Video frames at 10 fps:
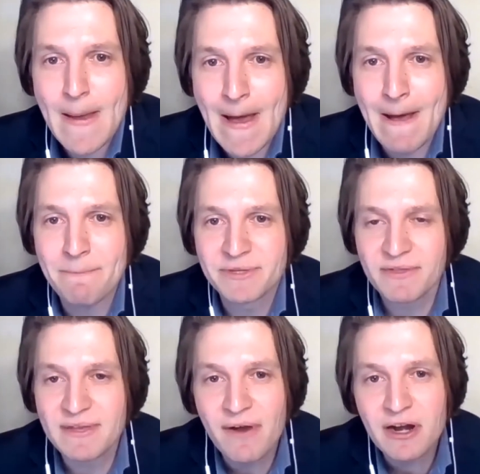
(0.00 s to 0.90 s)
Um, so
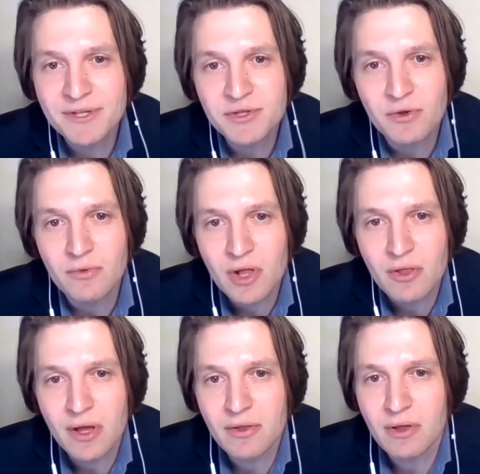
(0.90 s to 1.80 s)
the environmental
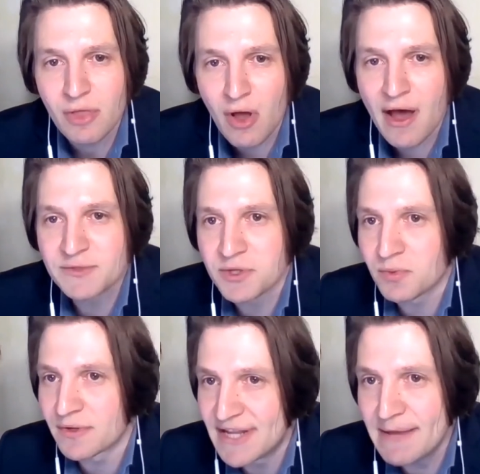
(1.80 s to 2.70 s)
laws, which
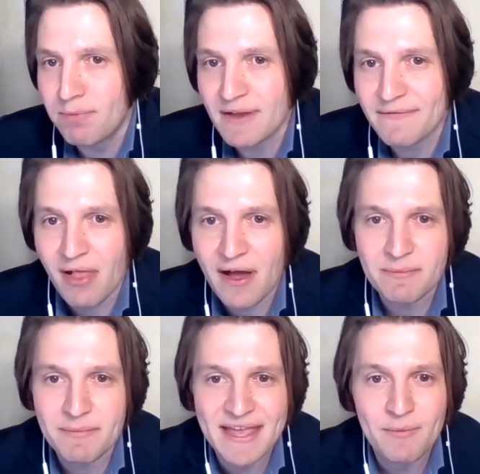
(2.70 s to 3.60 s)
were deeply flawed to
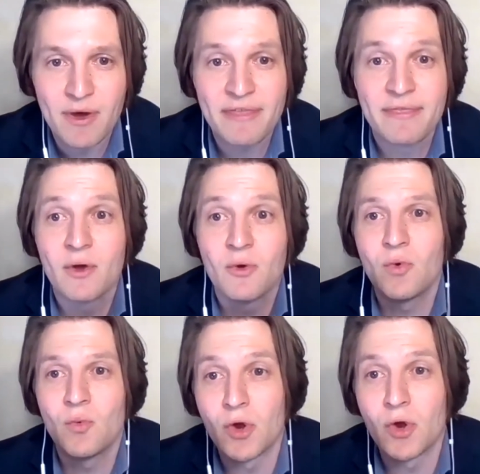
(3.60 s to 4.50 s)
begin with,
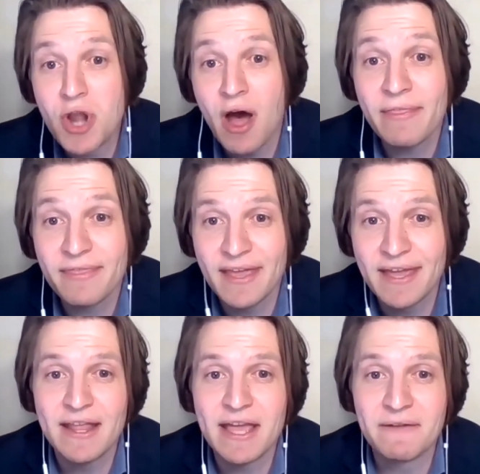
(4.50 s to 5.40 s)
were not
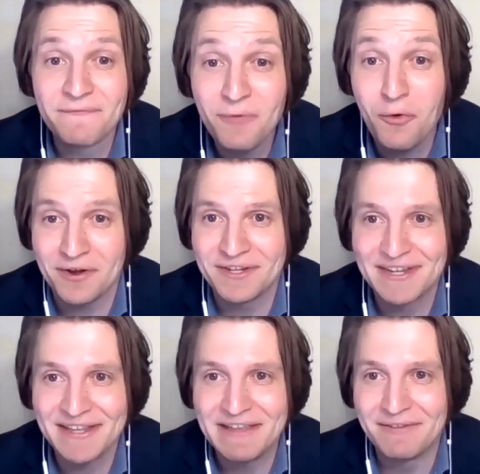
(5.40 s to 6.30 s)
then
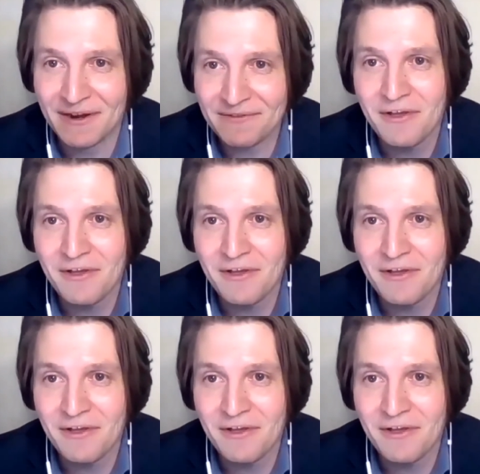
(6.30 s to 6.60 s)
enforced, even, right? The